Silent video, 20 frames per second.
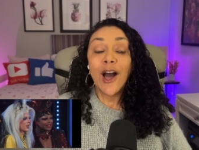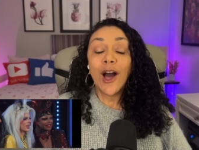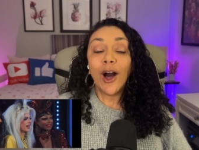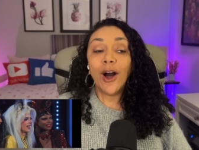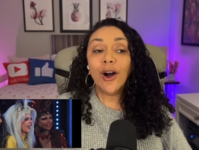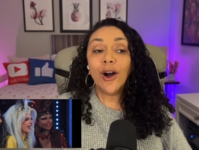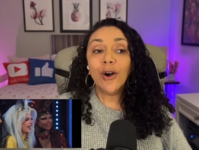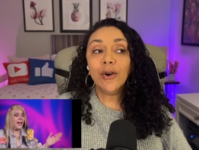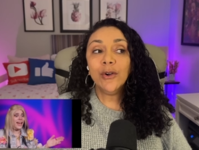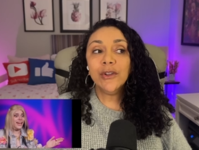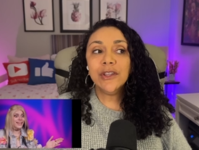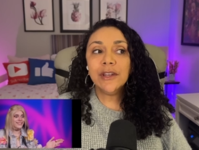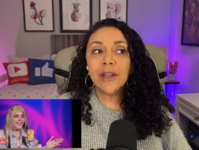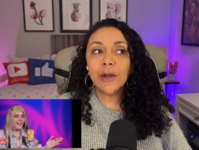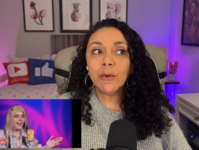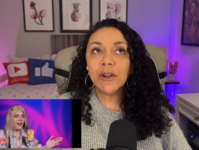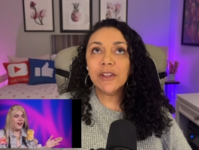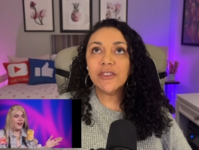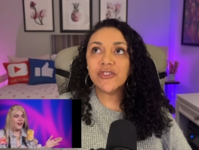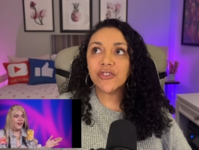
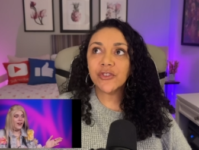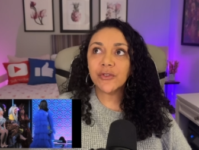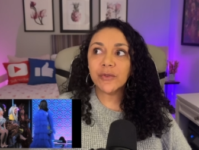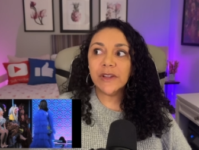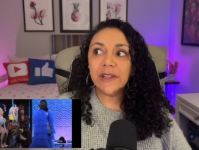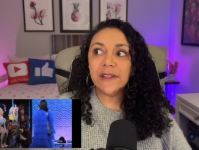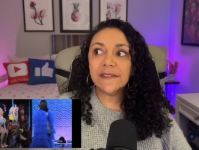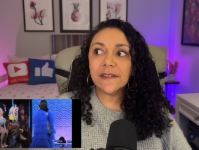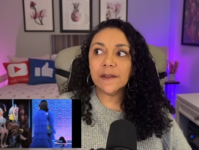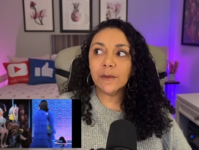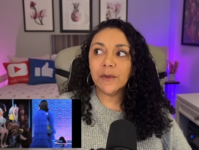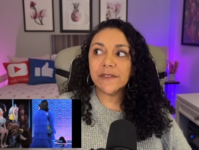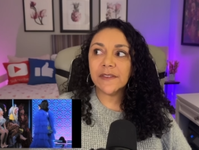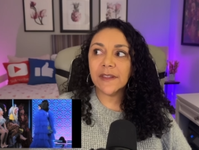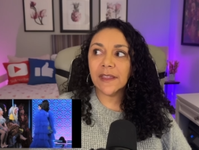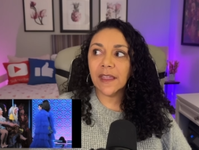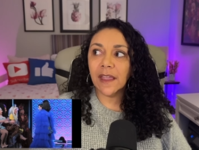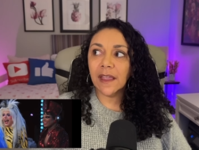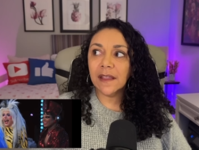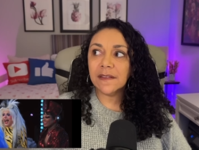What? Sharita was a
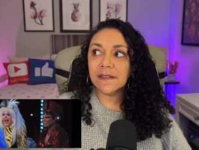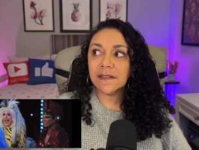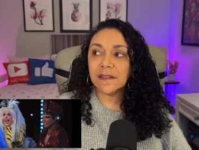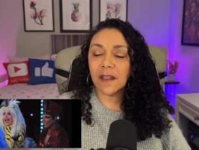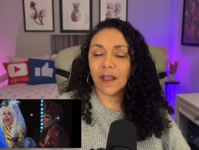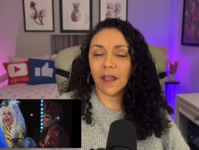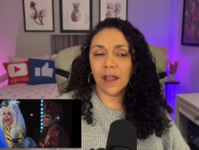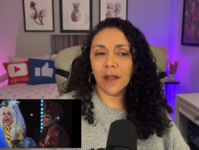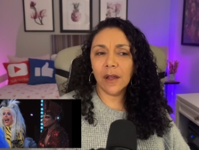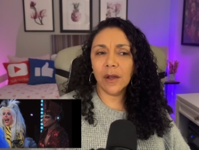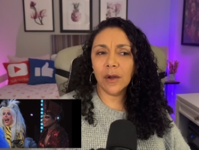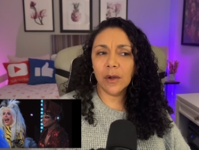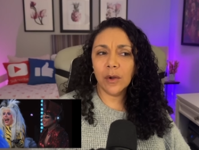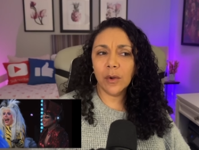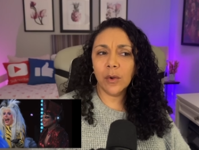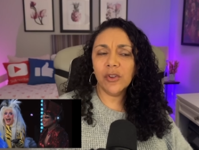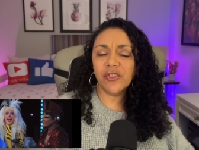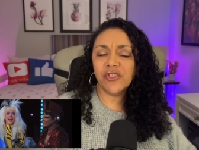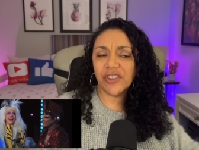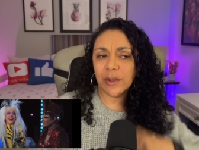guest.
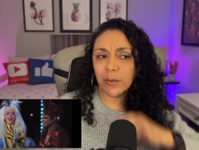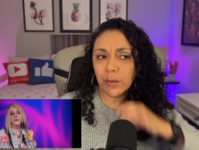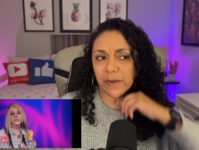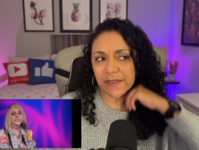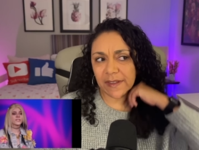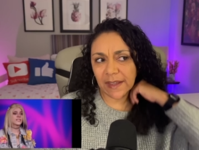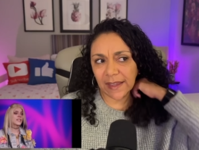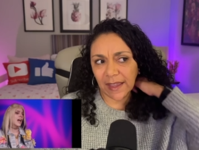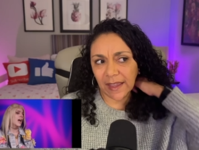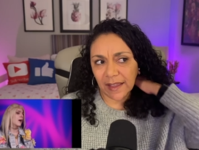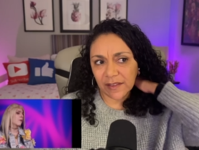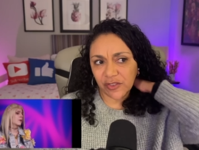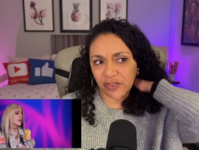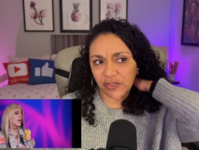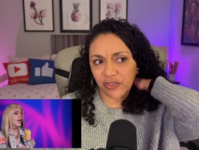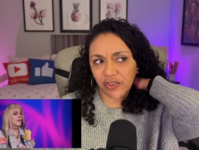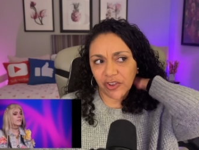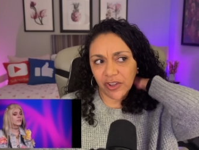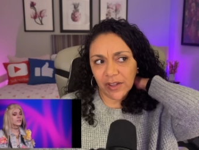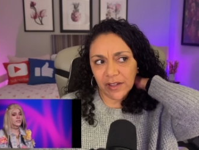She was a guest
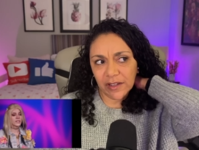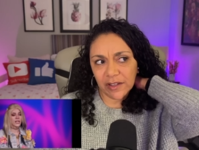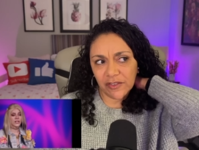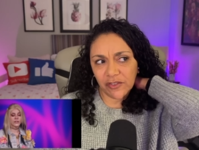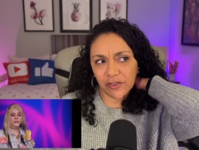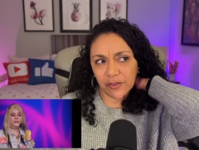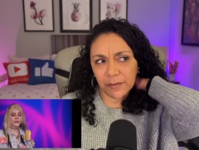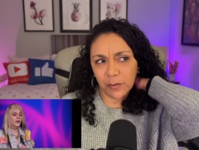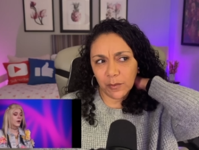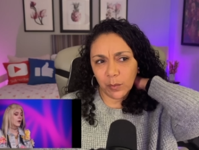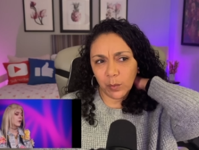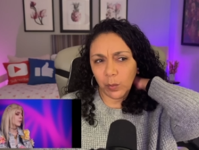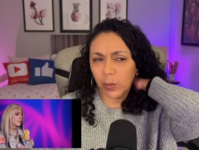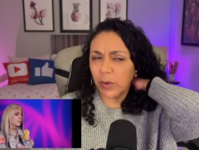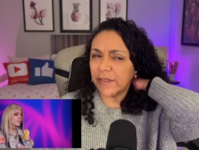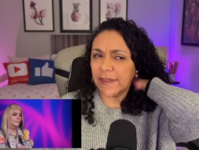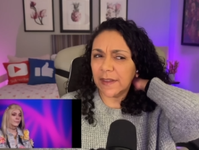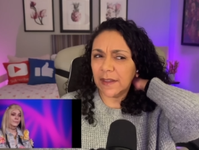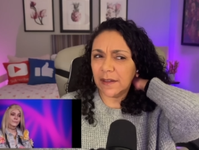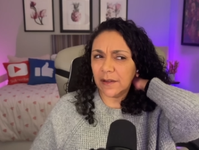judge.
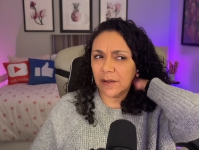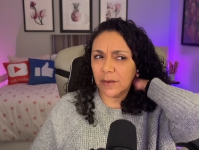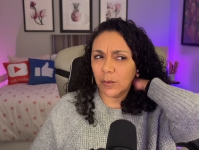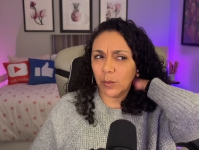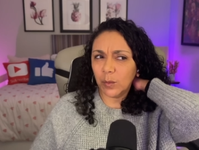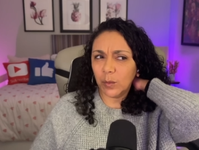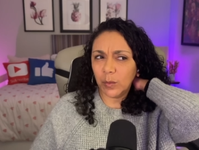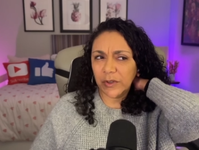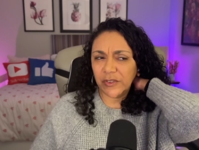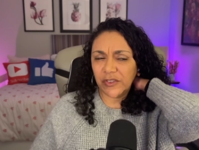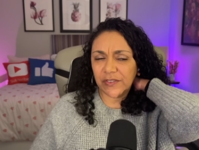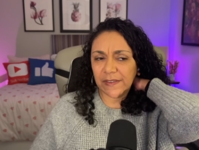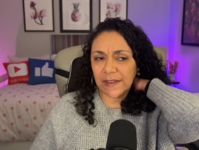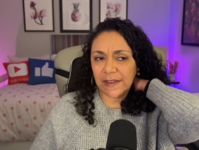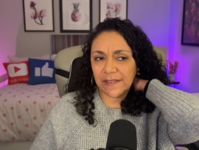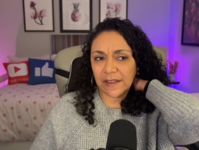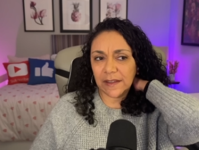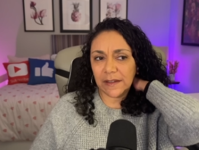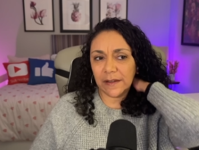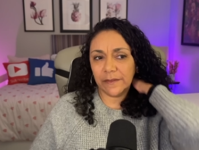Was it which
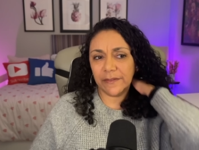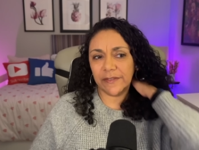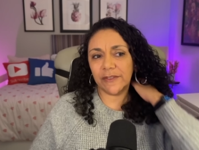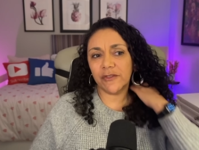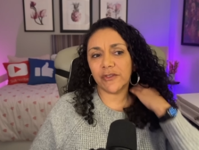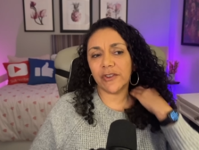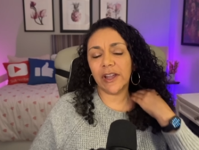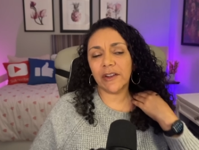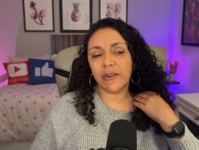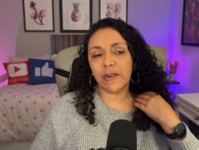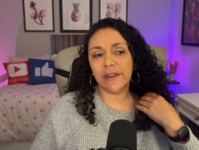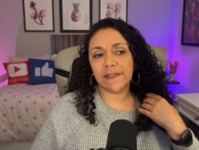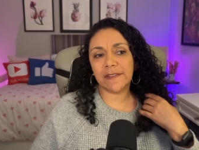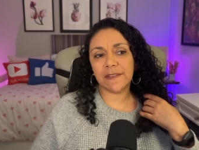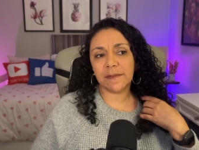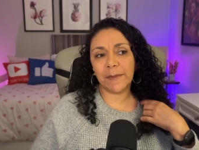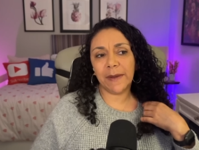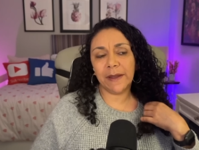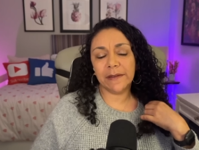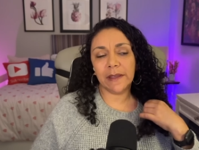season of Drag Race
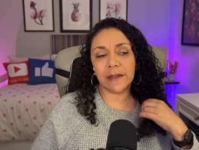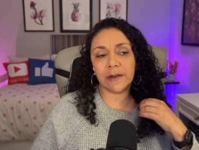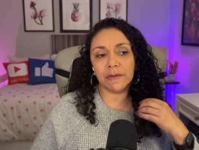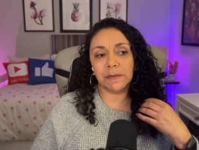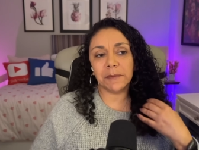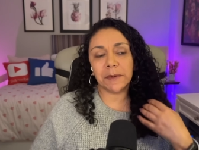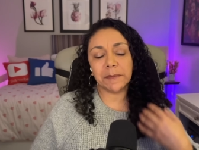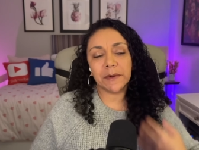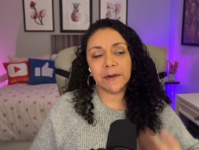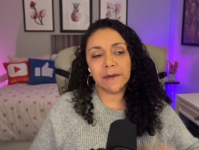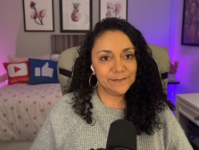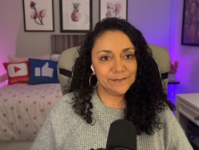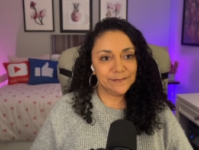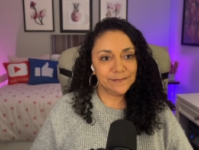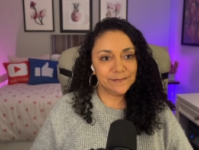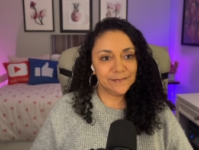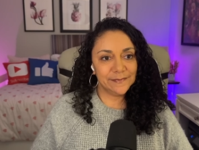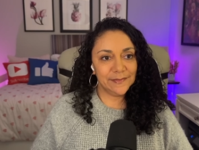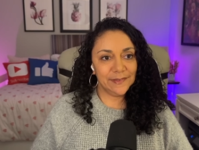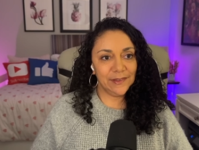España? I don't remember.
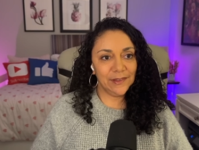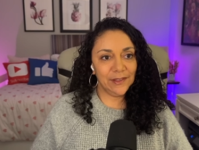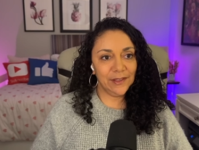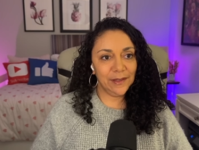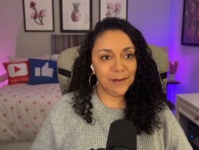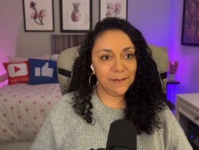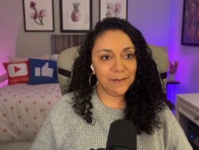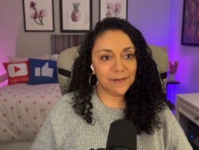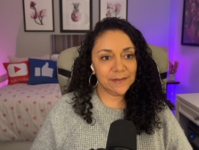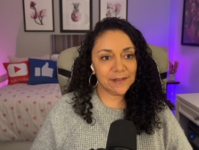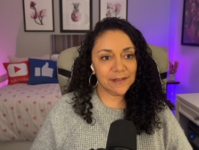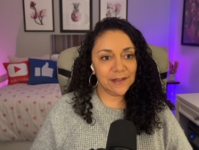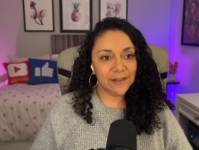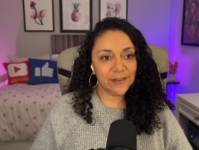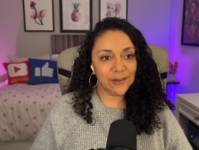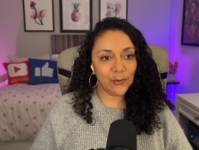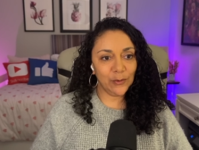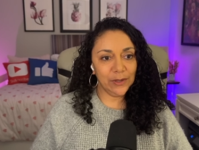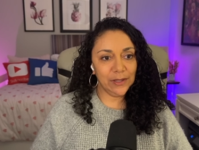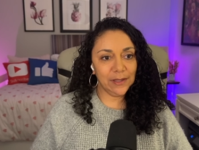Yep, that's
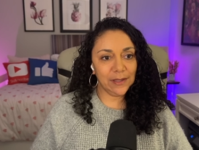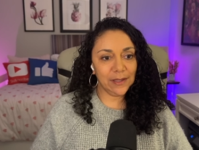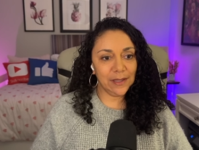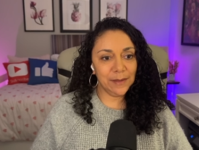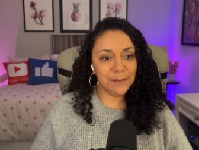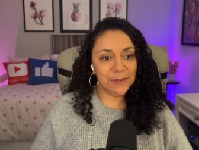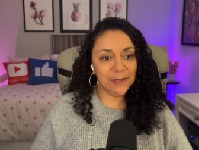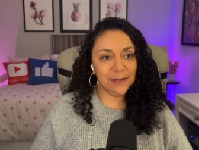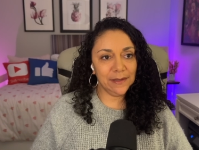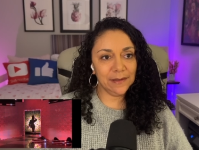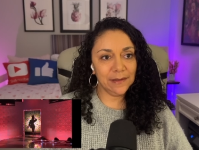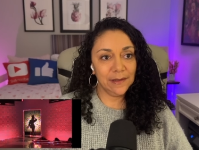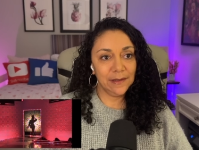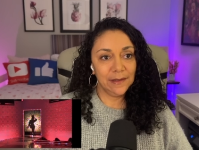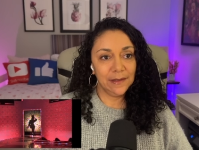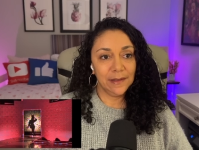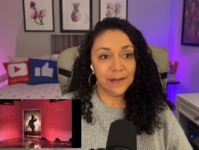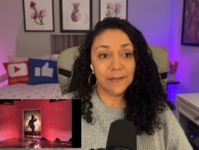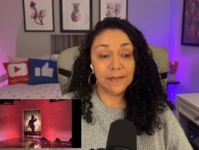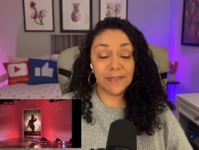another queen coming.
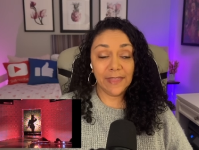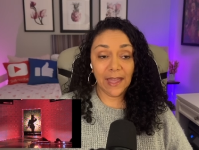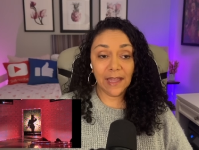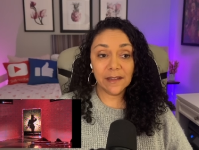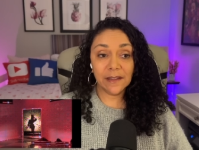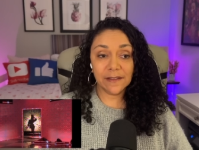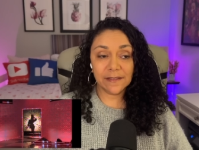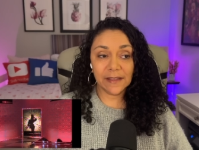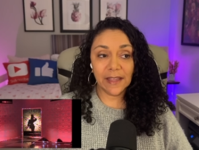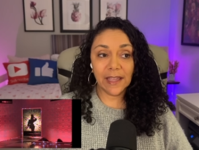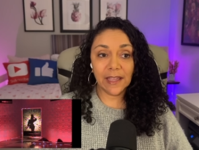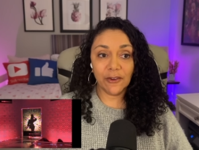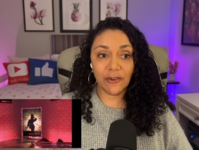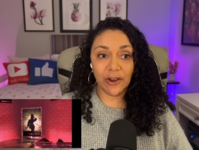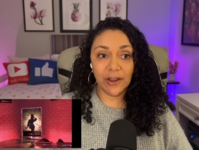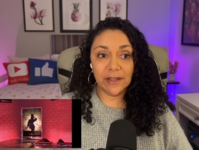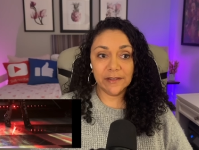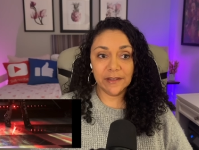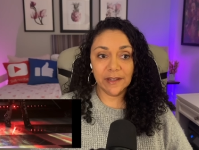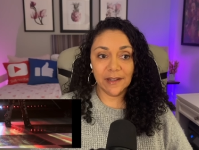That looks like
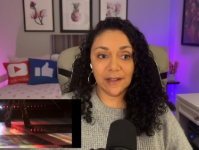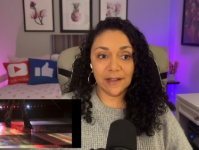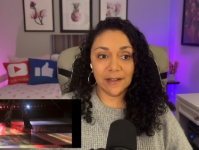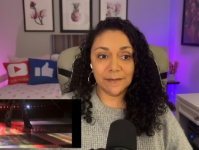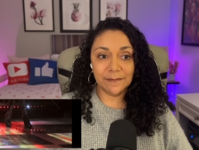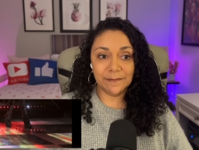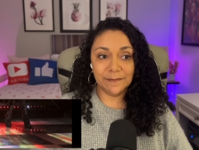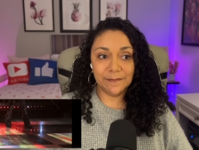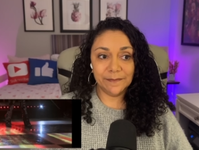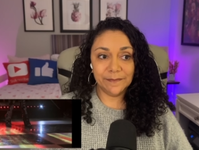Grand Dame.